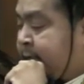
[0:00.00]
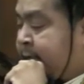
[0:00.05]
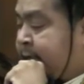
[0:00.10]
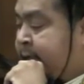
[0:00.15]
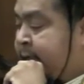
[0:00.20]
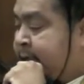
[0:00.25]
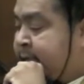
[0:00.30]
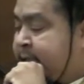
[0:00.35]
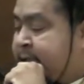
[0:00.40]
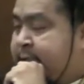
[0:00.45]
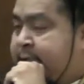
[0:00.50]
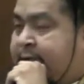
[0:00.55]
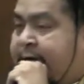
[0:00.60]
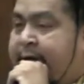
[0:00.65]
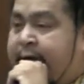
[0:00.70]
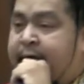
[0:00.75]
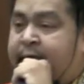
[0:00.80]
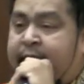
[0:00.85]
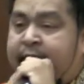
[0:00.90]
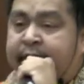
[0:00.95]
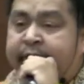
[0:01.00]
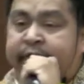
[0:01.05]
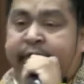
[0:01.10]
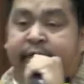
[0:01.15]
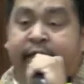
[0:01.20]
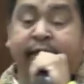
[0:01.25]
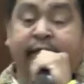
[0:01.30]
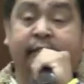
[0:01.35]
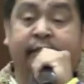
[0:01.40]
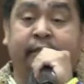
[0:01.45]
This style
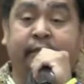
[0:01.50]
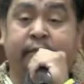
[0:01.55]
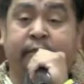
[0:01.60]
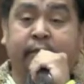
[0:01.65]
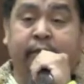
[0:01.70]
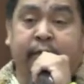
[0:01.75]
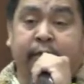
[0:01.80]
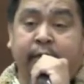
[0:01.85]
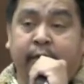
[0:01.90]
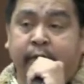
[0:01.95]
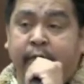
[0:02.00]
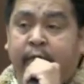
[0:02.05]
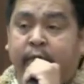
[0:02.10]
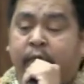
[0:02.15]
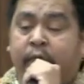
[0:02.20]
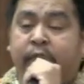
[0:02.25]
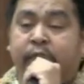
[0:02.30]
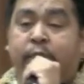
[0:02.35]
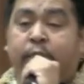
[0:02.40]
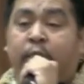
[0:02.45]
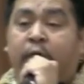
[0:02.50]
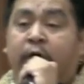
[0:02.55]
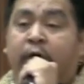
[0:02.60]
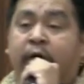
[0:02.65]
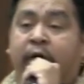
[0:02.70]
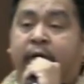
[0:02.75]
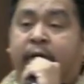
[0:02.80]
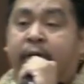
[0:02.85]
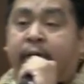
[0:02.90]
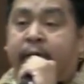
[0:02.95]
of dress was
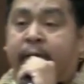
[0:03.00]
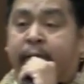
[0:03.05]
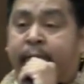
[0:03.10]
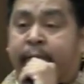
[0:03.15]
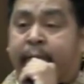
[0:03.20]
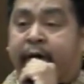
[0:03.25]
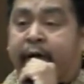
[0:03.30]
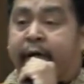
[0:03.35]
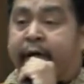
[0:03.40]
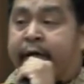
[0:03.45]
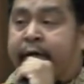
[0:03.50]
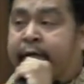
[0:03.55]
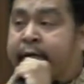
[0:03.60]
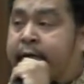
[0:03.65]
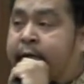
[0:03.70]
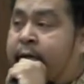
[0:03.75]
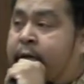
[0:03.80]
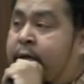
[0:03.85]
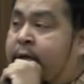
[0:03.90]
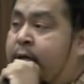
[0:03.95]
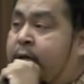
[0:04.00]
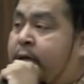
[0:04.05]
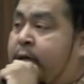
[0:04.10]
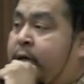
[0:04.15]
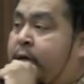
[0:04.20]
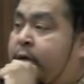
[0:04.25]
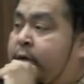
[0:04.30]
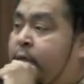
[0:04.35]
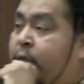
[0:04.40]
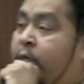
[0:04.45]
worn by
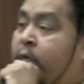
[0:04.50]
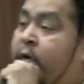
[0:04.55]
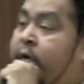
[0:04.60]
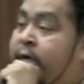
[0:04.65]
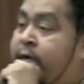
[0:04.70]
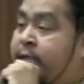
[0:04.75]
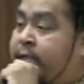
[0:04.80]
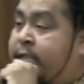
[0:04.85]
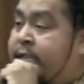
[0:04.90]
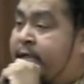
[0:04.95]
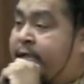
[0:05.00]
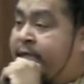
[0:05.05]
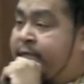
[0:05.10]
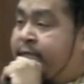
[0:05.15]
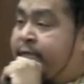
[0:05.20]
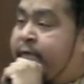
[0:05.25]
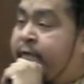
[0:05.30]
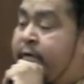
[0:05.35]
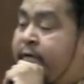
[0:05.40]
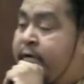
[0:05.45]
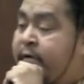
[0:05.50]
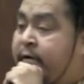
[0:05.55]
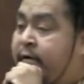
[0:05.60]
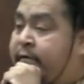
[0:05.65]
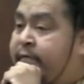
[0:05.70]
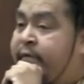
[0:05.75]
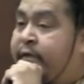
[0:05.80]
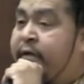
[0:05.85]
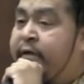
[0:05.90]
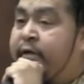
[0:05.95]
the warriors of
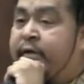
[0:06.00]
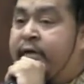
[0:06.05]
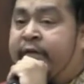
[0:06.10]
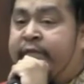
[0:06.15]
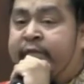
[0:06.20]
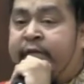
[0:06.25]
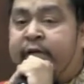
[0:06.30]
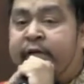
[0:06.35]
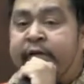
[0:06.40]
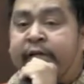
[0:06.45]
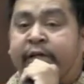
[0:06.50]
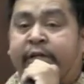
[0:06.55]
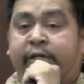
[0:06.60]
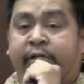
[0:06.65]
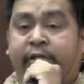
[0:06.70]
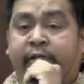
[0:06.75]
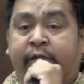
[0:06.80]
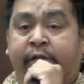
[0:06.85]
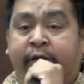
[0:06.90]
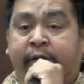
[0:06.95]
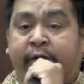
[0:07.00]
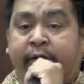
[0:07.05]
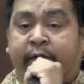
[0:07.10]
their nation.